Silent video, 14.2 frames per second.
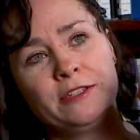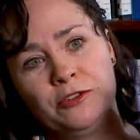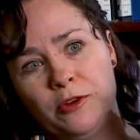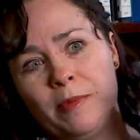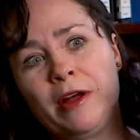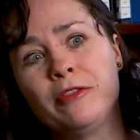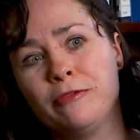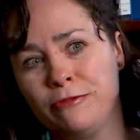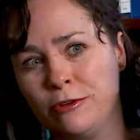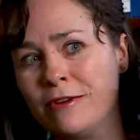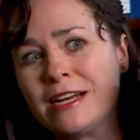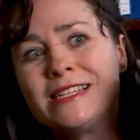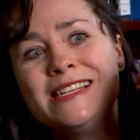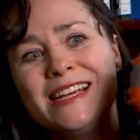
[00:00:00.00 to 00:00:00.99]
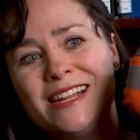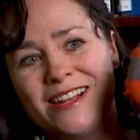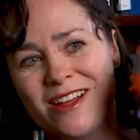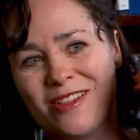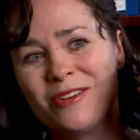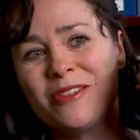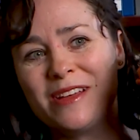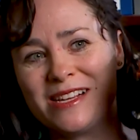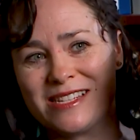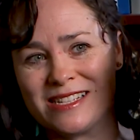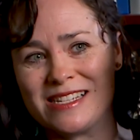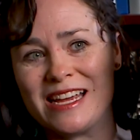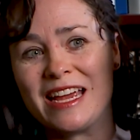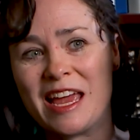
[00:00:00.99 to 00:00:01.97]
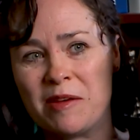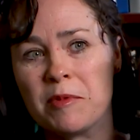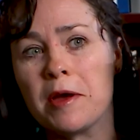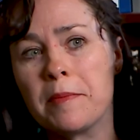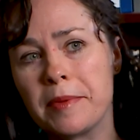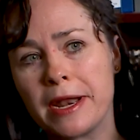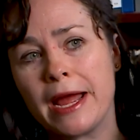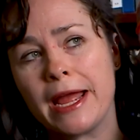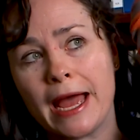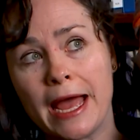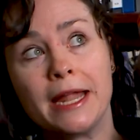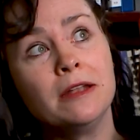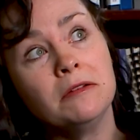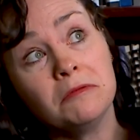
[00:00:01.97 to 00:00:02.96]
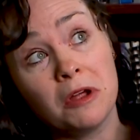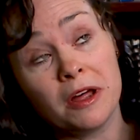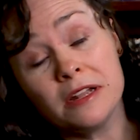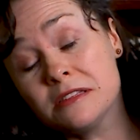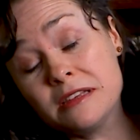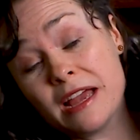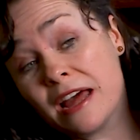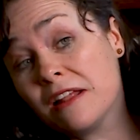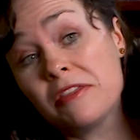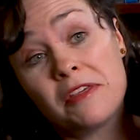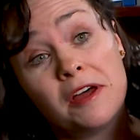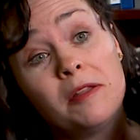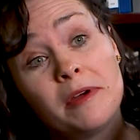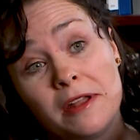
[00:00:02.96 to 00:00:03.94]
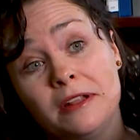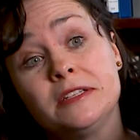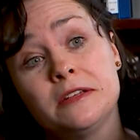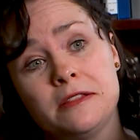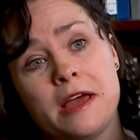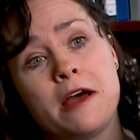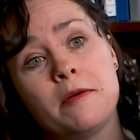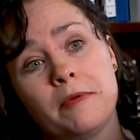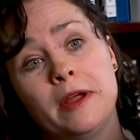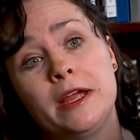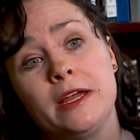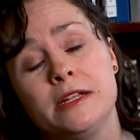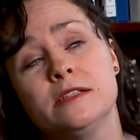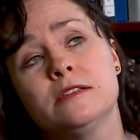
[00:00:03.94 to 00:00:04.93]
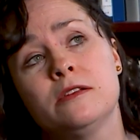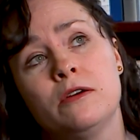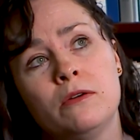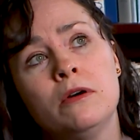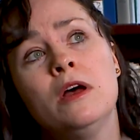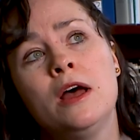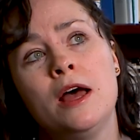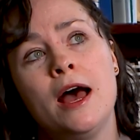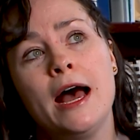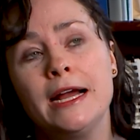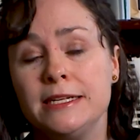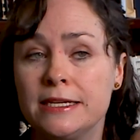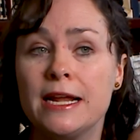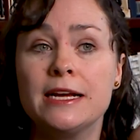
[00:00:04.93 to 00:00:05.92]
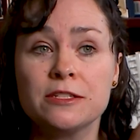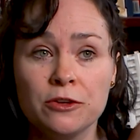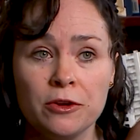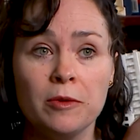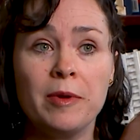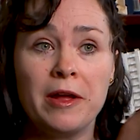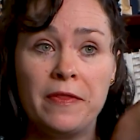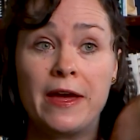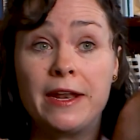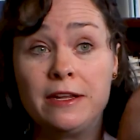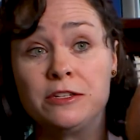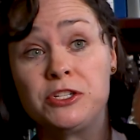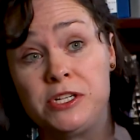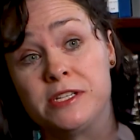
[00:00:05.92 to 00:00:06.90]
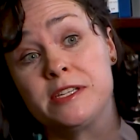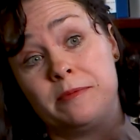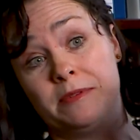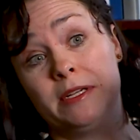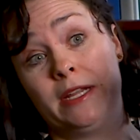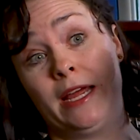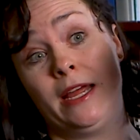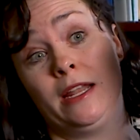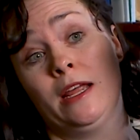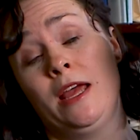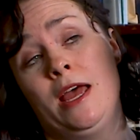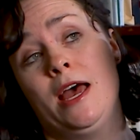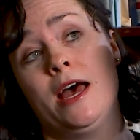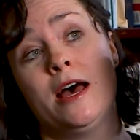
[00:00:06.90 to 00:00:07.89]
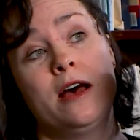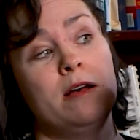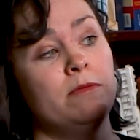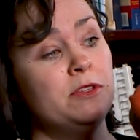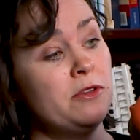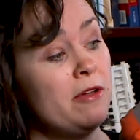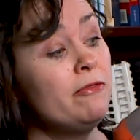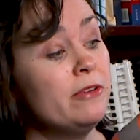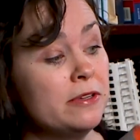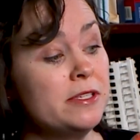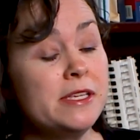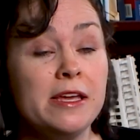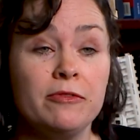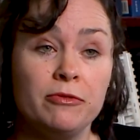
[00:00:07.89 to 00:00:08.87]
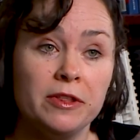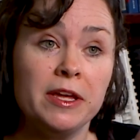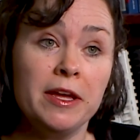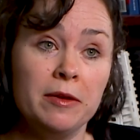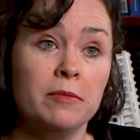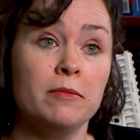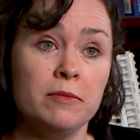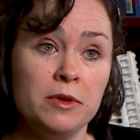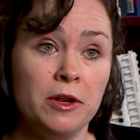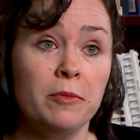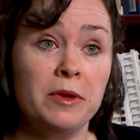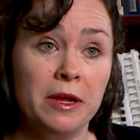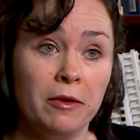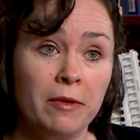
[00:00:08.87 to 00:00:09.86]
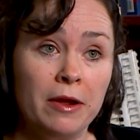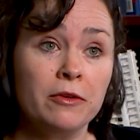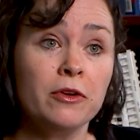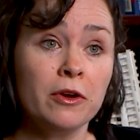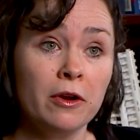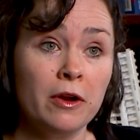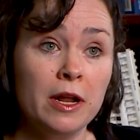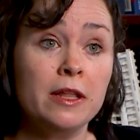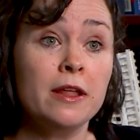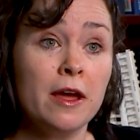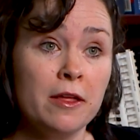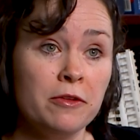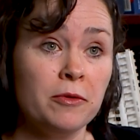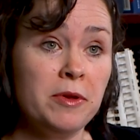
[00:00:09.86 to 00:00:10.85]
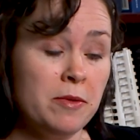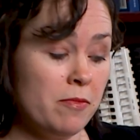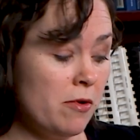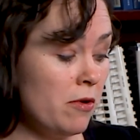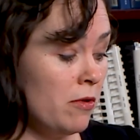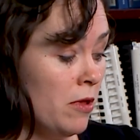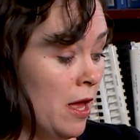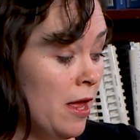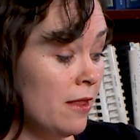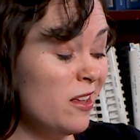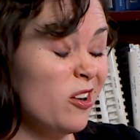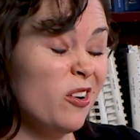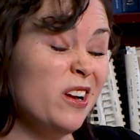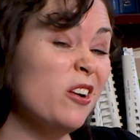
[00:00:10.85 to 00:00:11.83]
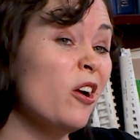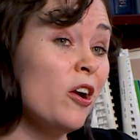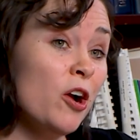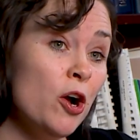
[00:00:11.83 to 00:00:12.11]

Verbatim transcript: asked her about the flu vaccine and other things as they came up, but I hadn't honestly hadn't thought about it till the outbreak, and so I did ask her about that, and she is up to date. Um, so I feel safe with him, you know, being around her and the other people that are in our